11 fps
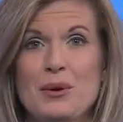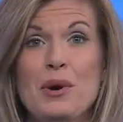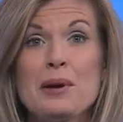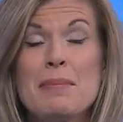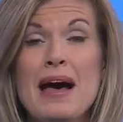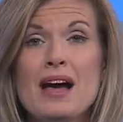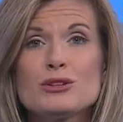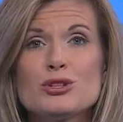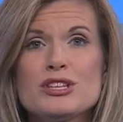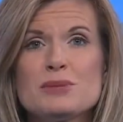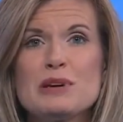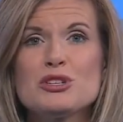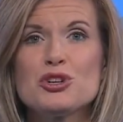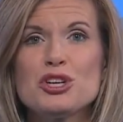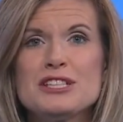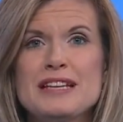Welcome back to the
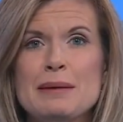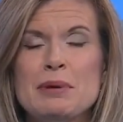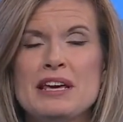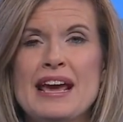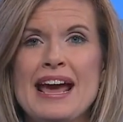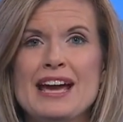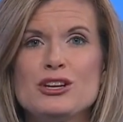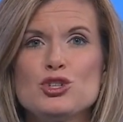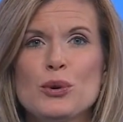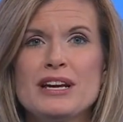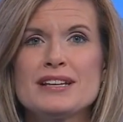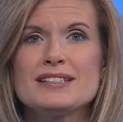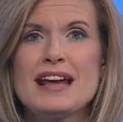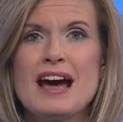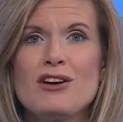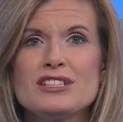Special Good Day PA. Joining us
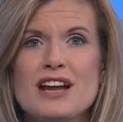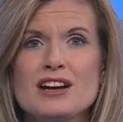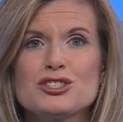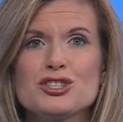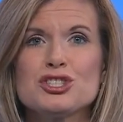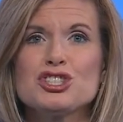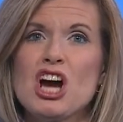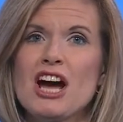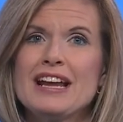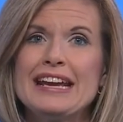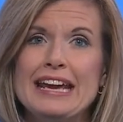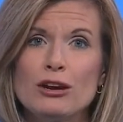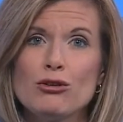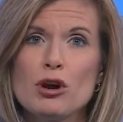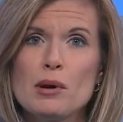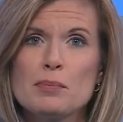now is Dr. John
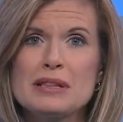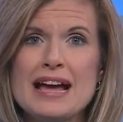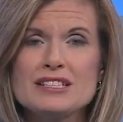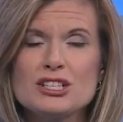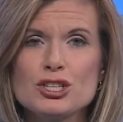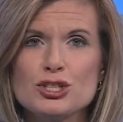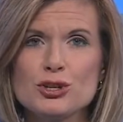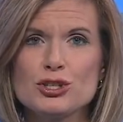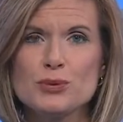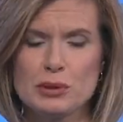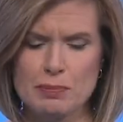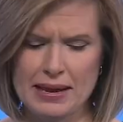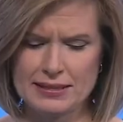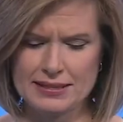Ingram, a plastic surgeon with Penn